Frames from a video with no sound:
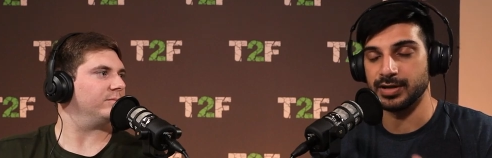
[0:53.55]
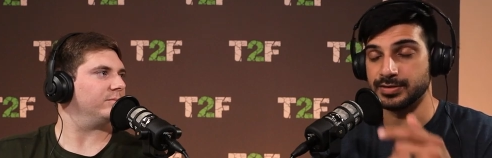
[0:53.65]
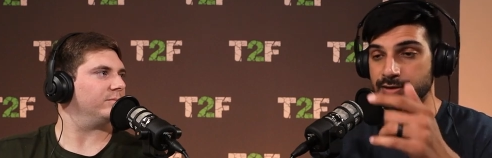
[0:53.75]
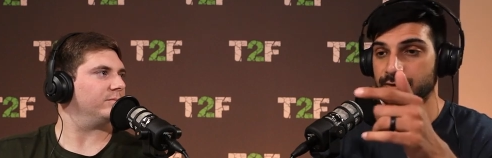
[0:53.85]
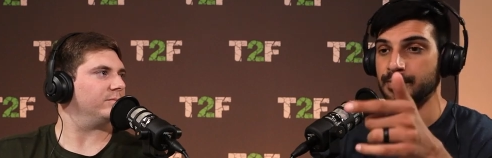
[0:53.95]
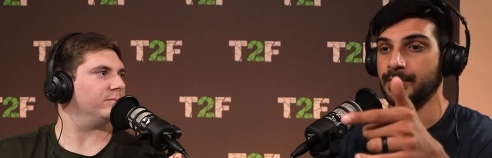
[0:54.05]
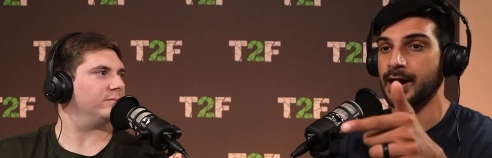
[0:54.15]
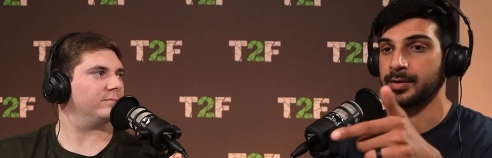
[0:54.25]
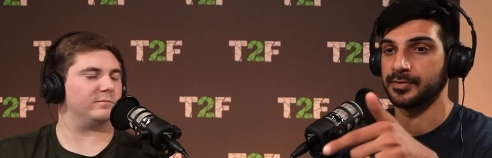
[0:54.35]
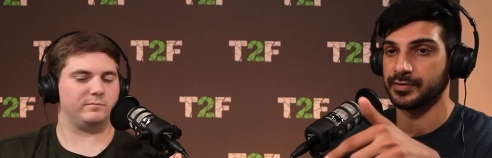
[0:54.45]
Speaker 1: right there on the
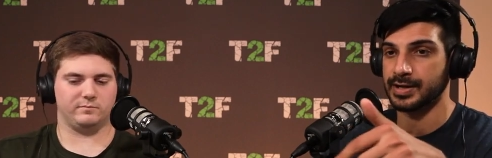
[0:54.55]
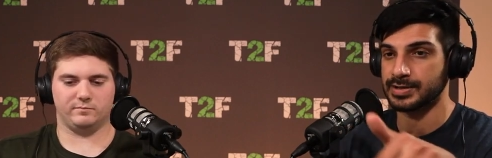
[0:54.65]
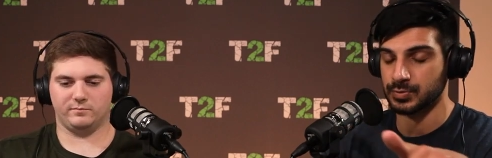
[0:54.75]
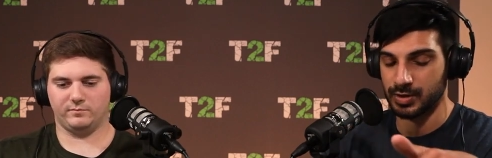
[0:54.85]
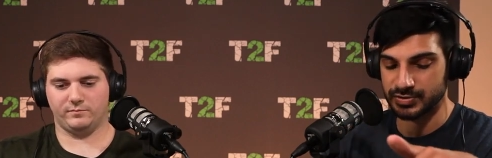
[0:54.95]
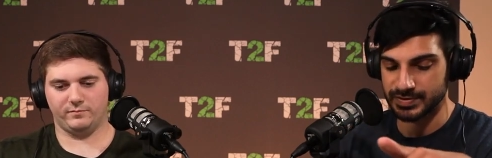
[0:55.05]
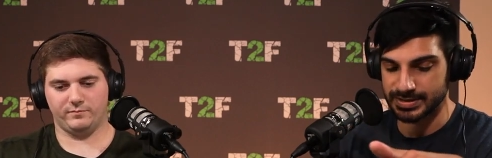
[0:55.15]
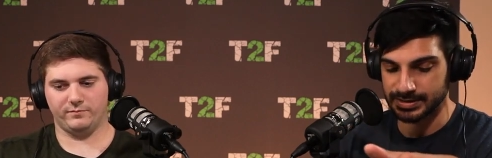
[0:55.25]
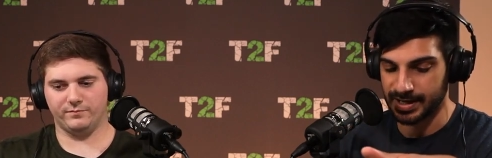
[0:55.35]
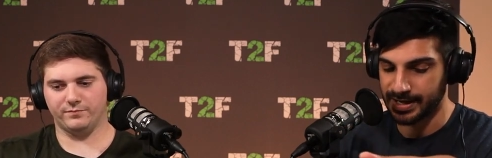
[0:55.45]
bottom, if you guys are watching
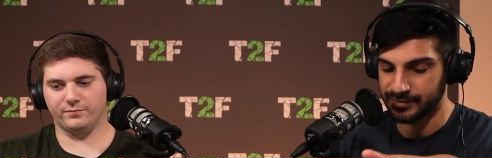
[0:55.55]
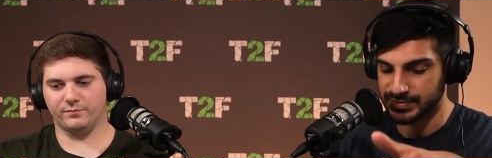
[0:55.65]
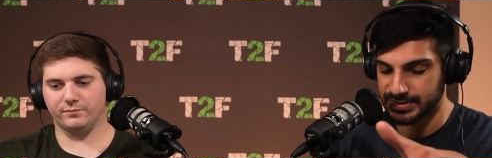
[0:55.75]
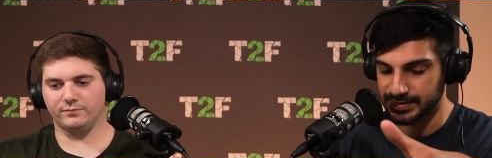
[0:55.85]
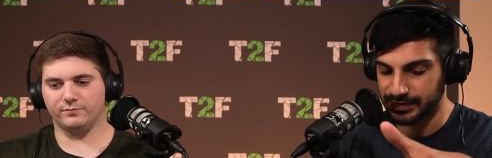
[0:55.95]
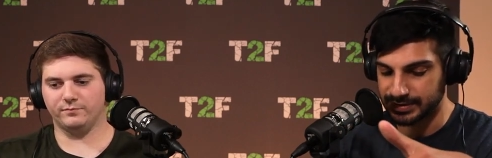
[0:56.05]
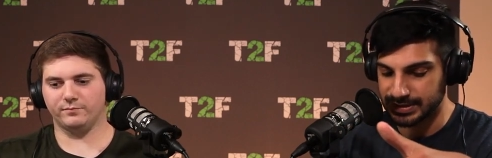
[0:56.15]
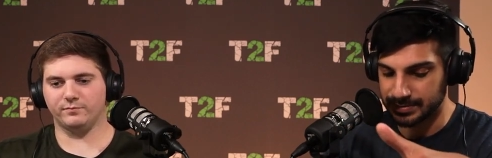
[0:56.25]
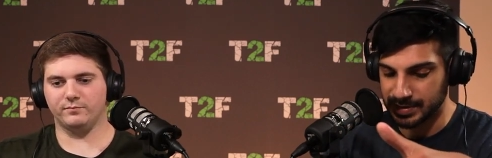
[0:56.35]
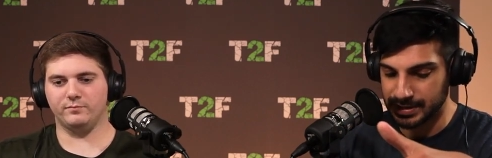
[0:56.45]
this live, you see that the
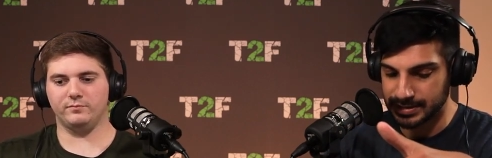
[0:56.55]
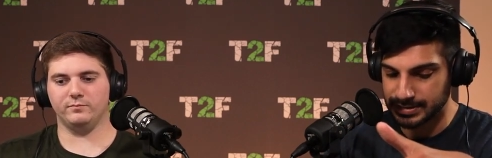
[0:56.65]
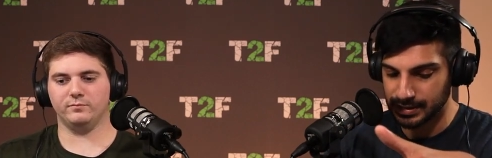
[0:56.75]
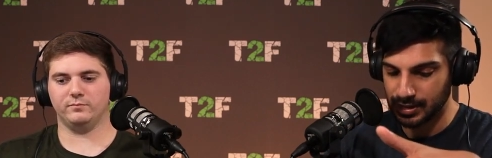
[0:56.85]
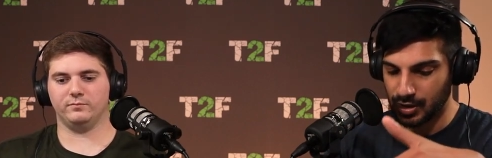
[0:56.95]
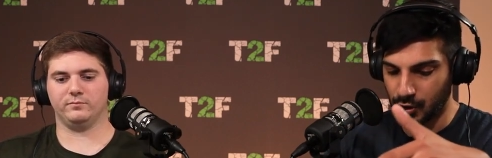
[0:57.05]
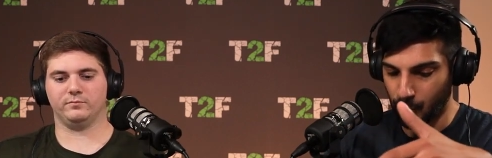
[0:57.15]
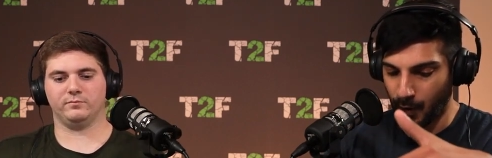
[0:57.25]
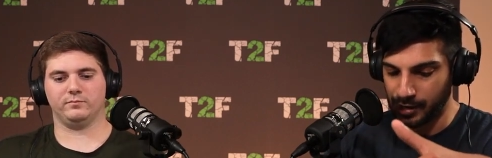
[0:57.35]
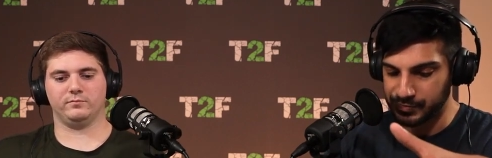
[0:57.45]
team needs
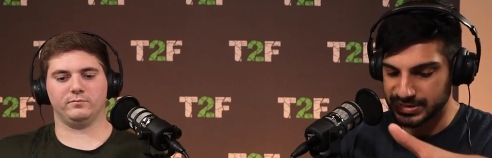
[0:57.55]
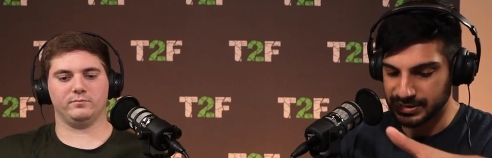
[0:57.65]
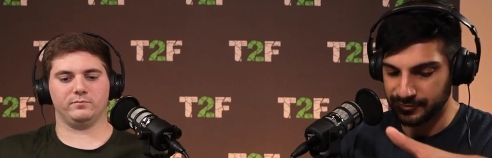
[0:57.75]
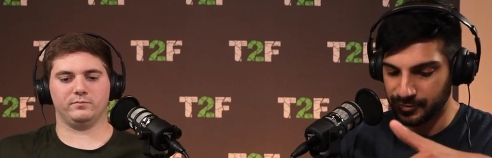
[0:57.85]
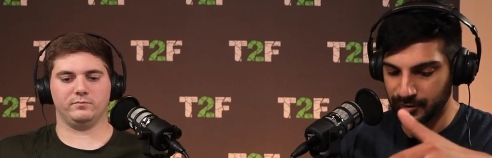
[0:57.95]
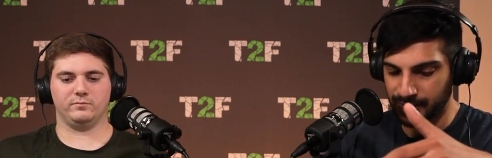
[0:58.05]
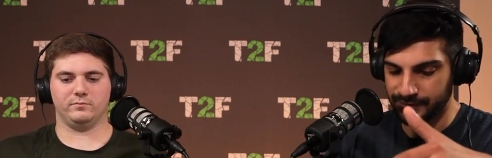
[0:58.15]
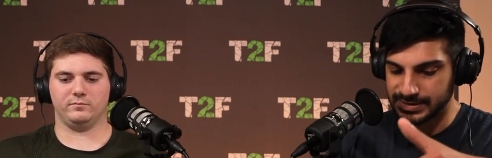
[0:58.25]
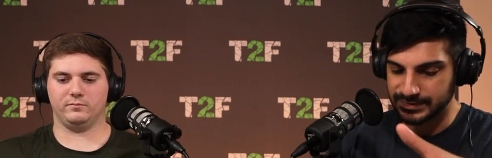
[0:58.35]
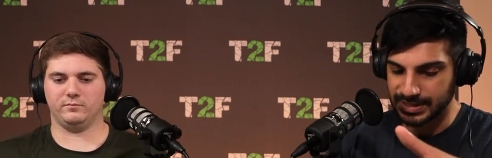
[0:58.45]
a wide receiver,
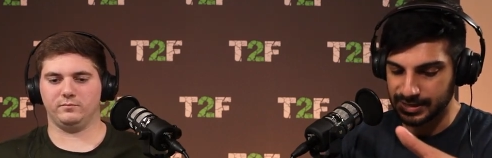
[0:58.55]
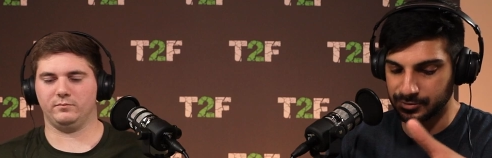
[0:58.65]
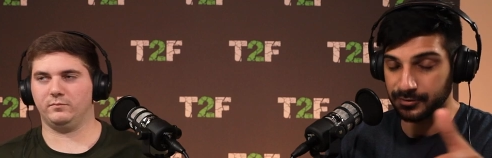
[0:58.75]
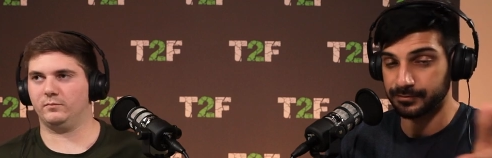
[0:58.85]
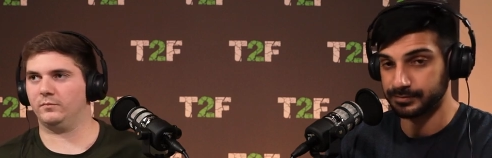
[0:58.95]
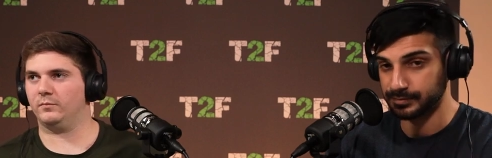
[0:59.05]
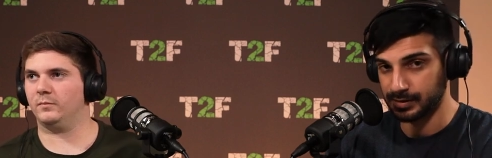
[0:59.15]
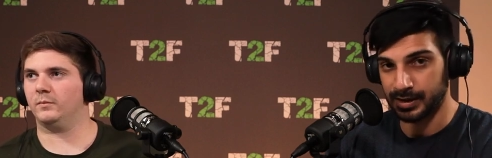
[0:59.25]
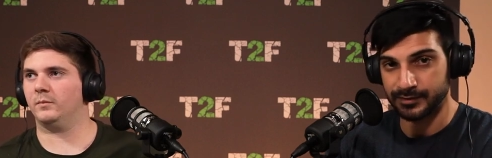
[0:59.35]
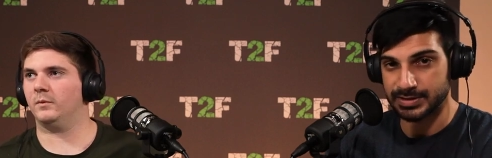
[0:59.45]
offensive tackle,
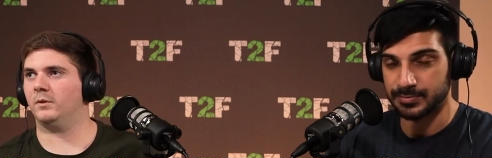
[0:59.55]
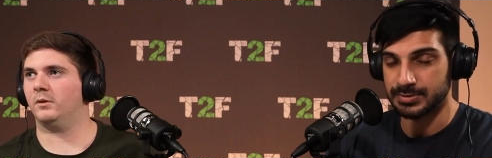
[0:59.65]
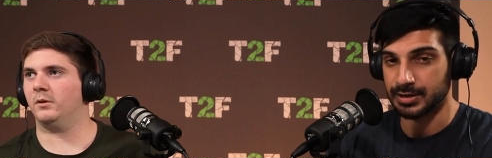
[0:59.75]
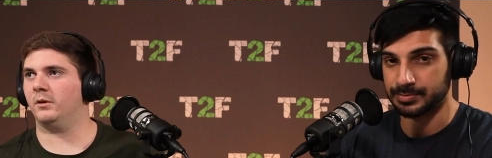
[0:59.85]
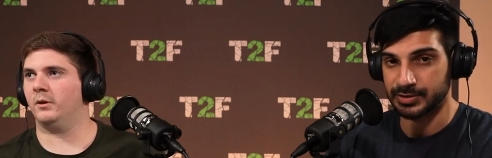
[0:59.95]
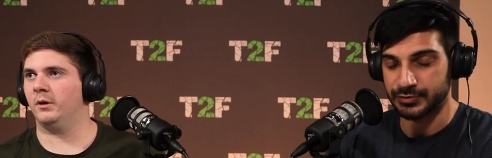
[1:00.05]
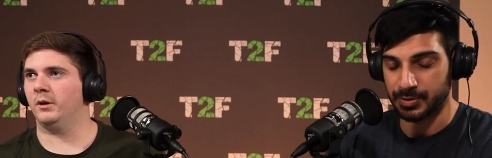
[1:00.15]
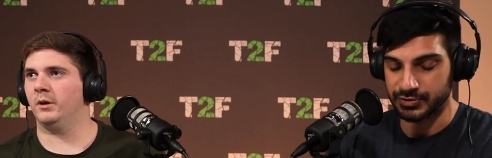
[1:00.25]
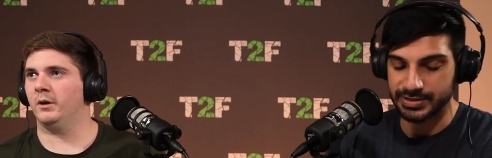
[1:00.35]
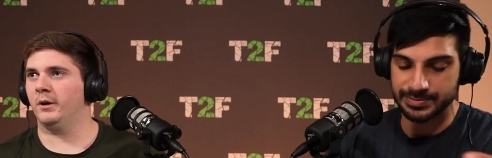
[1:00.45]
obviously we talked about
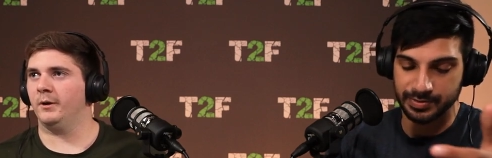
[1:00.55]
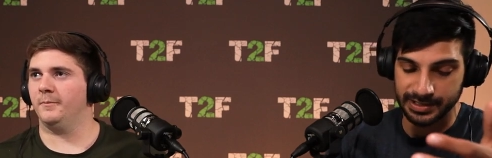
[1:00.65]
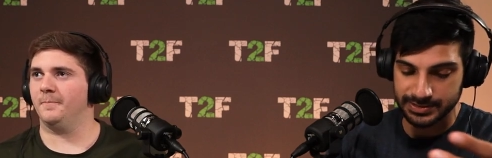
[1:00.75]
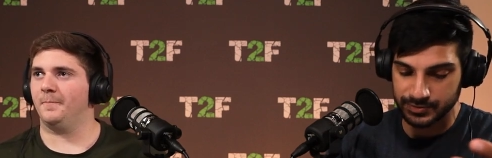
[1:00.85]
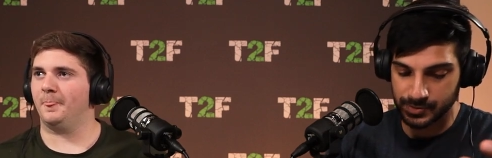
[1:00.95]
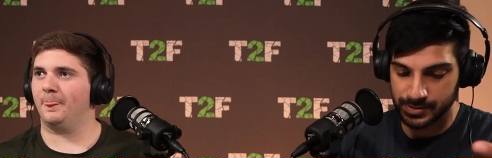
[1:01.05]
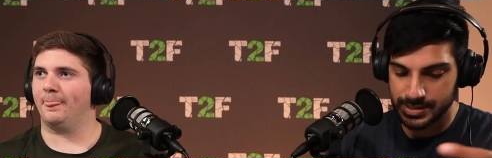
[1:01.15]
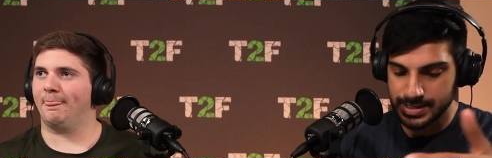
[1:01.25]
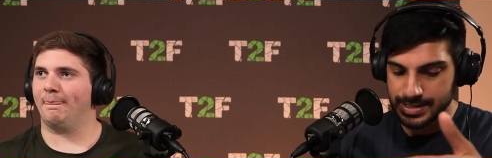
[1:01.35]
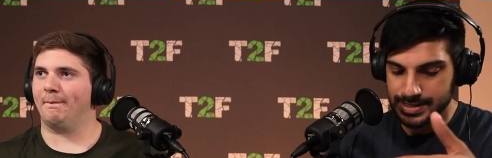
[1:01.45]
Ja'Marr Chase, Penei Sewell.
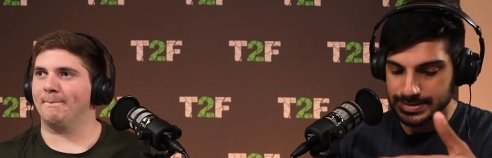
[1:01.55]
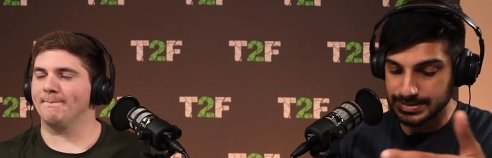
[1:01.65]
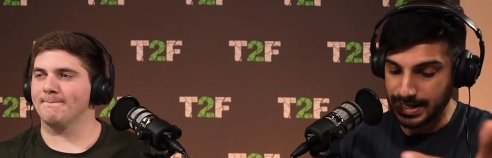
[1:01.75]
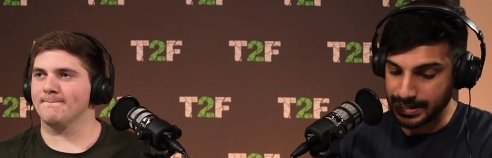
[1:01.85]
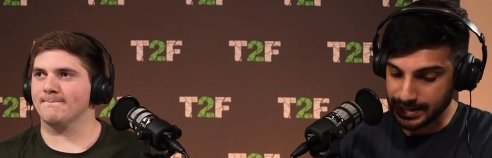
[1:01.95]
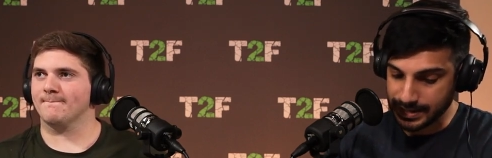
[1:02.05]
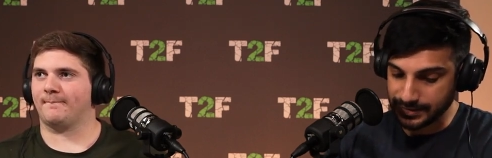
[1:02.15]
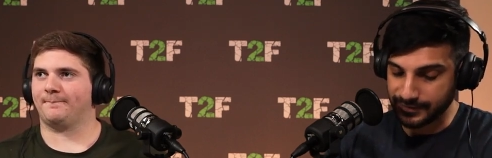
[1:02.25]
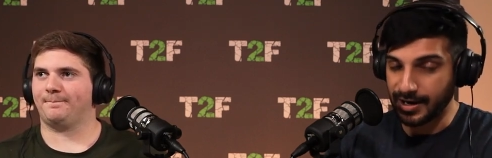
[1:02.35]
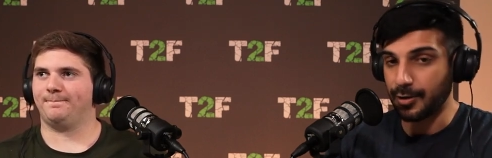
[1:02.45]
Tight end,
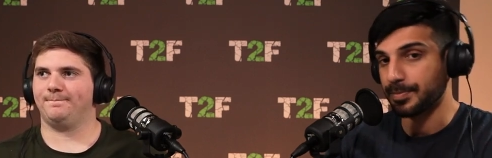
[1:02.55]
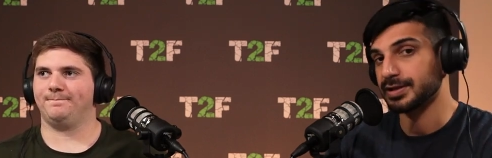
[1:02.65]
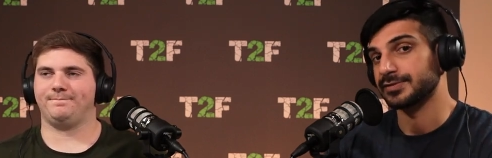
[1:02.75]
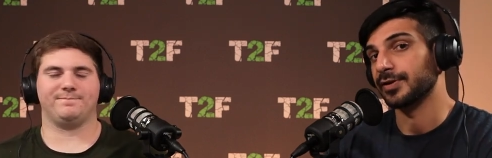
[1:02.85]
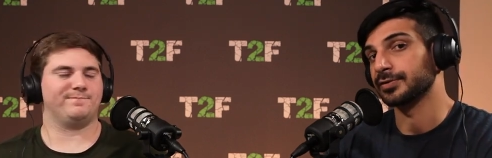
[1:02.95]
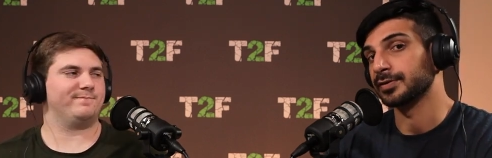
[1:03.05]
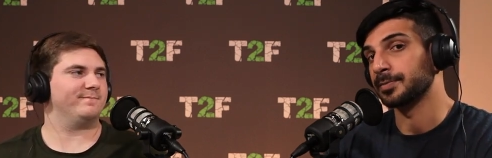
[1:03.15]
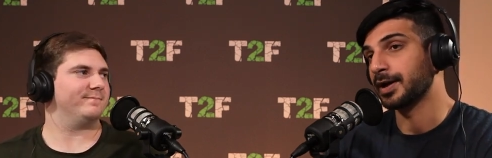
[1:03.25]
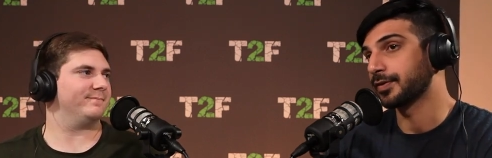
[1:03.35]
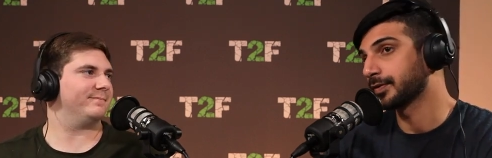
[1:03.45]
if Kyle Pitts fell to
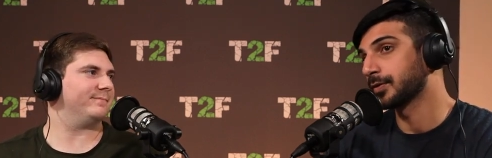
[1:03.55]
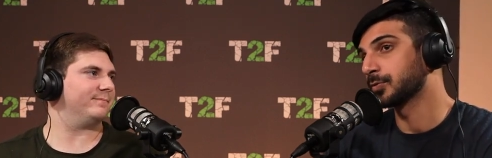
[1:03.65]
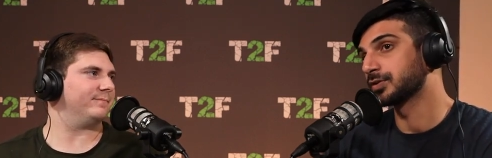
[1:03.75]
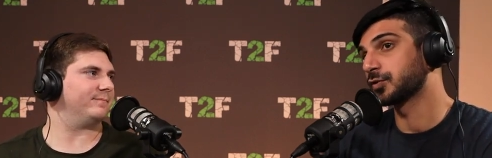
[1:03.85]
them, I think they would have